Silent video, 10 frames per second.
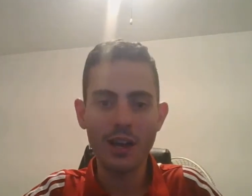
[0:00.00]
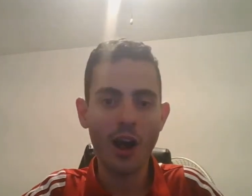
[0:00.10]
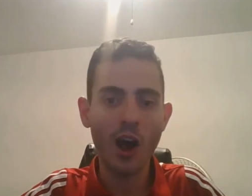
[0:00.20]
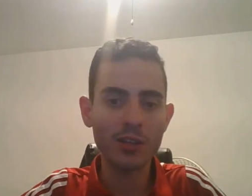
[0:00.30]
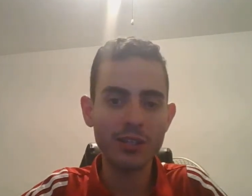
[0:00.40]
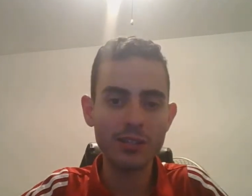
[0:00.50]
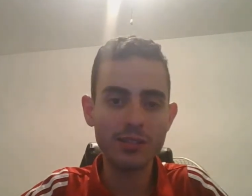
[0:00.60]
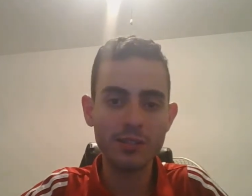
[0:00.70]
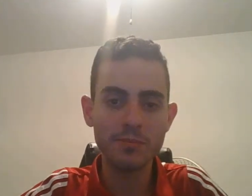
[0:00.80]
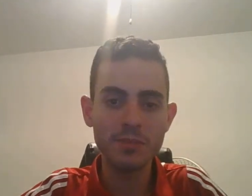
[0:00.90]

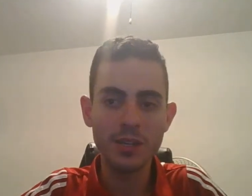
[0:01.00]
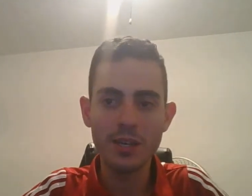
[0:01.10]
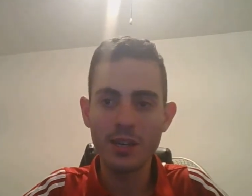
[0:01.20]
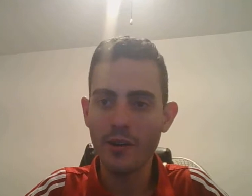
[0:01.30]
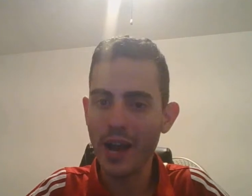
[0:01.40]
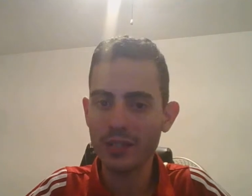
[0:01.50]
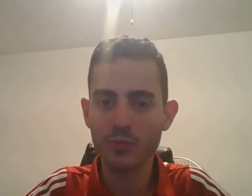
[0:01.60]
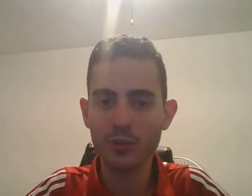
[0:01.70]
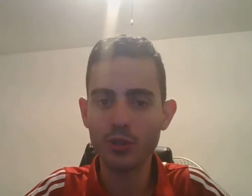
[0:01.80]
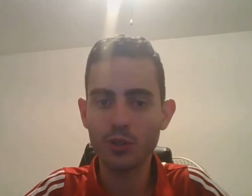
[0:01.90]
autism,
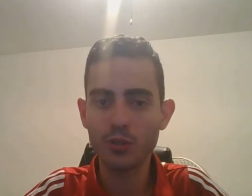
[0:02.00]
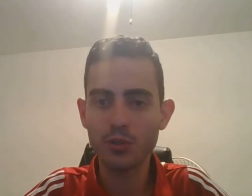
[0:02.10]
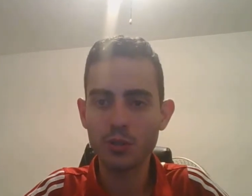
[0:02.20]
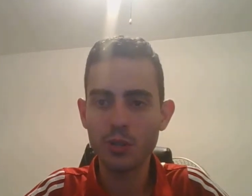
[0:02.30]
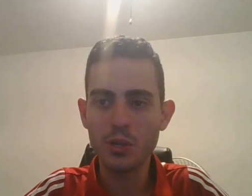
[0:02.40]
Asperger's,